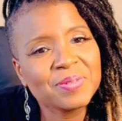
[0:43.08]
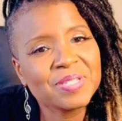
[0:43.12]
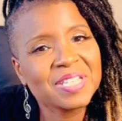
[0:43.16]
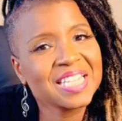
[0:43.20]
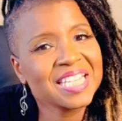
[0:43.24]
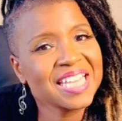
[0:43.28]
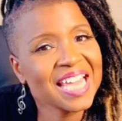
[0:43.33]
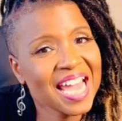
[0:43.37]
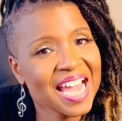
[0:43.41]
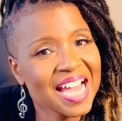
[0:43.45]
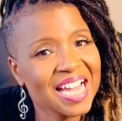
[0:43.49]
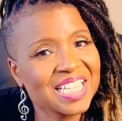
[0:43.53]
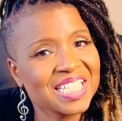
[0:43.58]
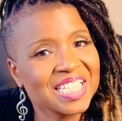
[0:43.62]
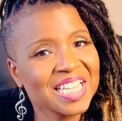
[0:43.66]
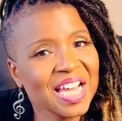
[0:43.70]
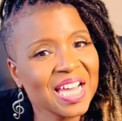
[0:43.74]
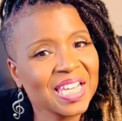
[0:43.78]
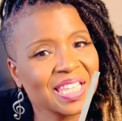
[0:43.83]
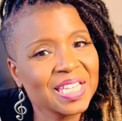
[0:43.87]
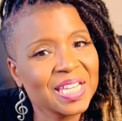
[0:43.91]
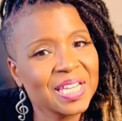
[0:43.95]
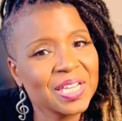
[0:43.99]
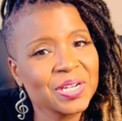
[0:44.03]
to the
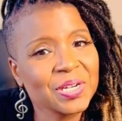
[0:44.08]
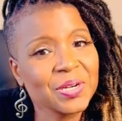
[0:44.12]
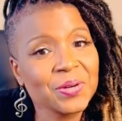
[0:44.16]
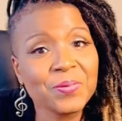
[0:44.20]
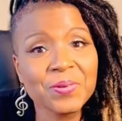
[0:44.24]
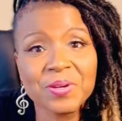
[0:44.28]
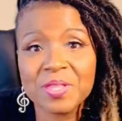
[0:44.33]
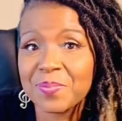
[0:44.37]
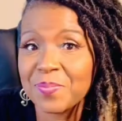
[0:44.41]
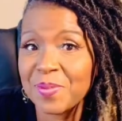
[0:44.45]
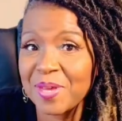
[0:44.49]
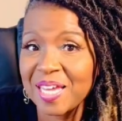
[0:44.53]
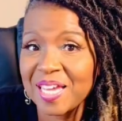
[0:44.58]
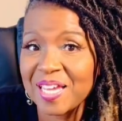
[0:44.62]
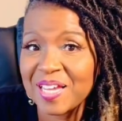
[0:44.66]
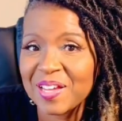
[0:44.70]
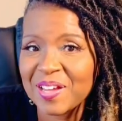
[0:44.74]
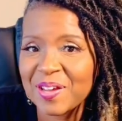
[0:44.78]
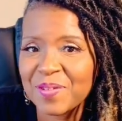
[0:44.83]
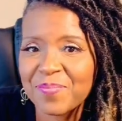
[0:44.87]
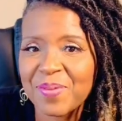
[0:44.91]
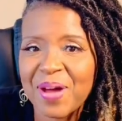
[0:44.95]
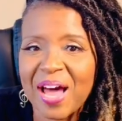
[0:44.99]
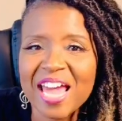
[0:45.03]
Agile Leader with me,
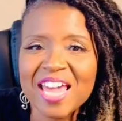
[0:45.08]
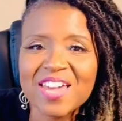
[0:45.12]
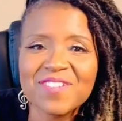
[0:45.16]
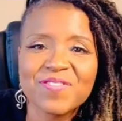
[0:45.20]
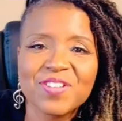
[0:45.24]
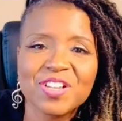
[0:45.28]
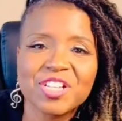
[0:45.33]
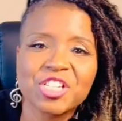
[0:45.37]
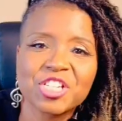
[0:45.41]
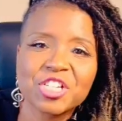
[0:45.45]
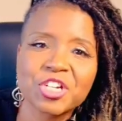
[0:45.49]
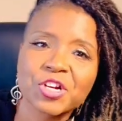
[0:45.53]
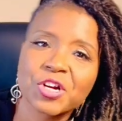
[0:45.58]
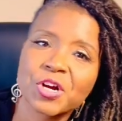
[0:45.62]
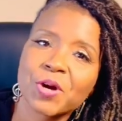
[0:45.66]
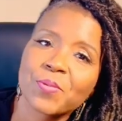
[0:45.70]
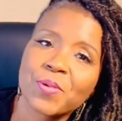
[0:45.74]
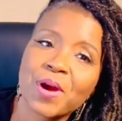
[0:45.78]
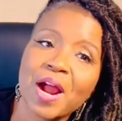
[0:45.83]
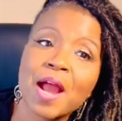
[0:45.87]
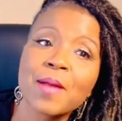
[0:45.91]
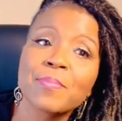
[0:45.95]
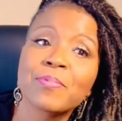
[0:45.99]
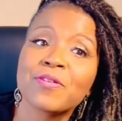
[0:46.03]
Pia Fitzgerald,
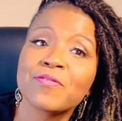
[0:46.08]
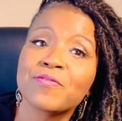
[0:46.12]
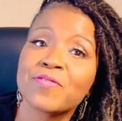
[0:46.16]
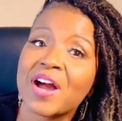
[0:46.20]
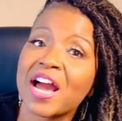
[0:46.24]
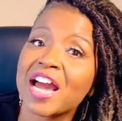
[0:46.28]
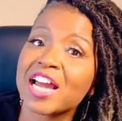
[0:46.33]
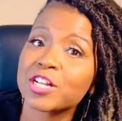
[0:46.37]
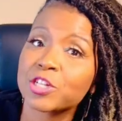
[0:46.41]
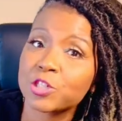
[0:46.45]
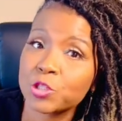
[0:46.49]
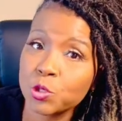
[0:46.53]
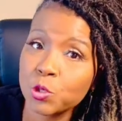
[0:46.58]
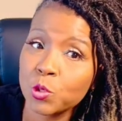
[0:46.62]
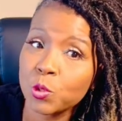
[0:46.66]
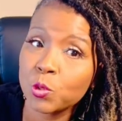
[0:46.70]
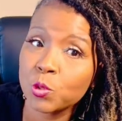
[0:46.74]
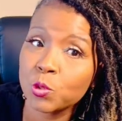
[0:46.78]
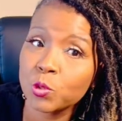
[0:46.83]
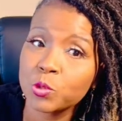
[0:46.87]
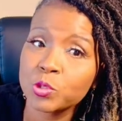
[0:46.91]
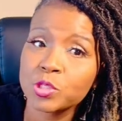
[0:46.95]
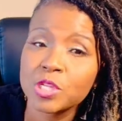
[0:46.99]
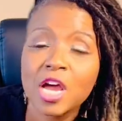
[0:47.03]
where I provide
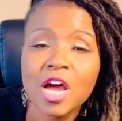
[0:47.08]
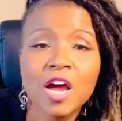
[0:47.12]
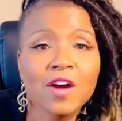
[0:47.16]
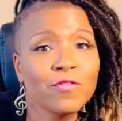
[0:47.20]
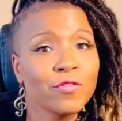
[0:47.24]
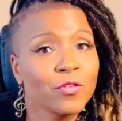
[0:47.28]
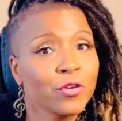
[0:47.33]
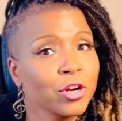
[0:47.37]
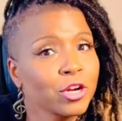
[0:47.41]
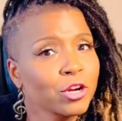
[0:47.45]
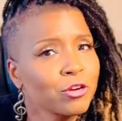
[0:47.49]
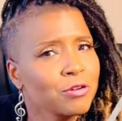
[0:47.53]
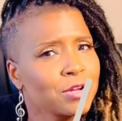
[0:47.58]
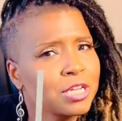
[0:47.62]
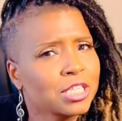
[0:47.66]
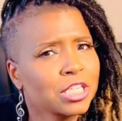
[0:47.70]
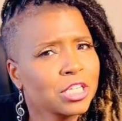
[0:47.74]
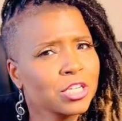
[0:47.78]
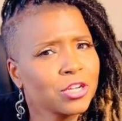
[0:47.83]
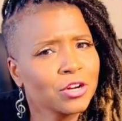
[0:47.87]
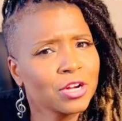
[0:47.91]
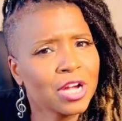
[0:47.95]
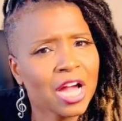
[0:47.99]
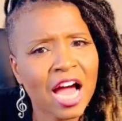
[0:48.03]
tools for
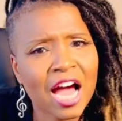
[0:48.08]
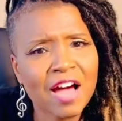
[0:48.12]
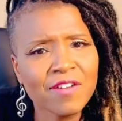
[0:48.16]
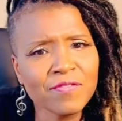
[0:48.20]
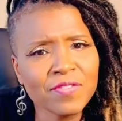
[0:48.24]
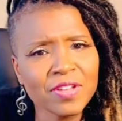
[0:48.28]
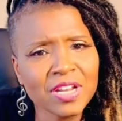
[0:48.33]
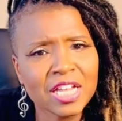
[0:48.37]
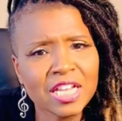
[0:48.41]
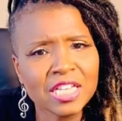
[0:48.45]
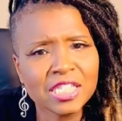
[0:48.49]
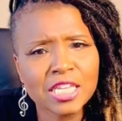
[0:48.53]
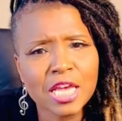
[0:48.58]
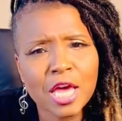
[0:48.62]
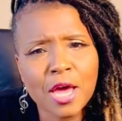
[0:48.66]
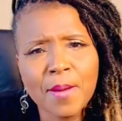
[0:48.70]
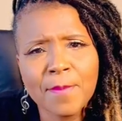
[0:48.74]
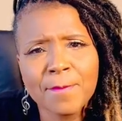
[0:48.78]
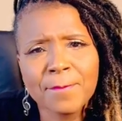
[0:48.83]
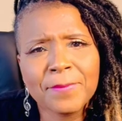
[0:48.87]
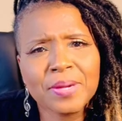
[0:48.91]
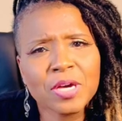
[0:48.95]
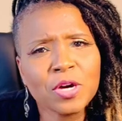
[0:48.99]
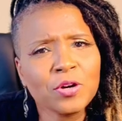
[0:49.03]
increasing your confidence,
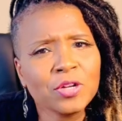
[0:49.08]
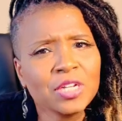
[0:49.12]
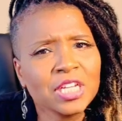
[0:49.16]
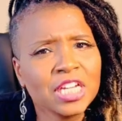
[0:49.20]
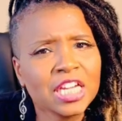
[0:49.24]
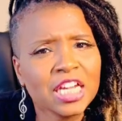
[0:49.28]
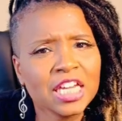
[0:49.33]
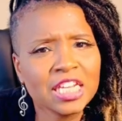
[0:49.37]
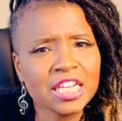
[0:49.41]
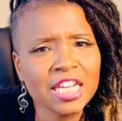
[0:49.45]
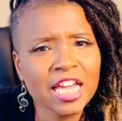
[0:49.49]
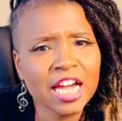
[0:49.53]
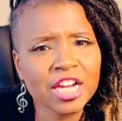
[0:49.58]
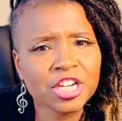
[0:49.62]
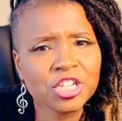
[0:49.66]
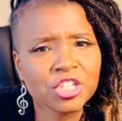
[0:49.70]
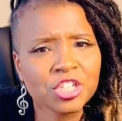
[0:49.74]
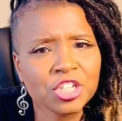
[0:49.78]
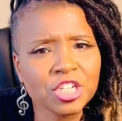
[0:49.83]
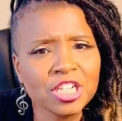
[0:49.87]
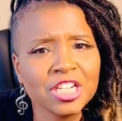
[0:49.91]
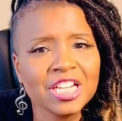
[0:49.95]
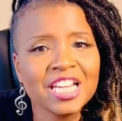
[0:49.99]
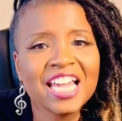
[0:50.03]
building
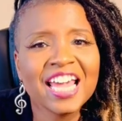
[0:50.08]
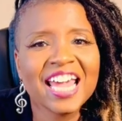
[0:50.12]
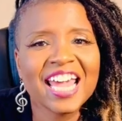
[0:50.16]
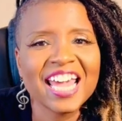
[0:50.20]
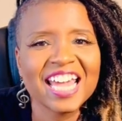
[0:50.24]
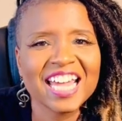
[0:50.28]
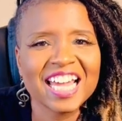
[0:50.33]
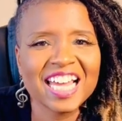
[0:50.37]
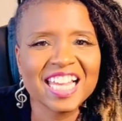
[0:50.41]
connection, and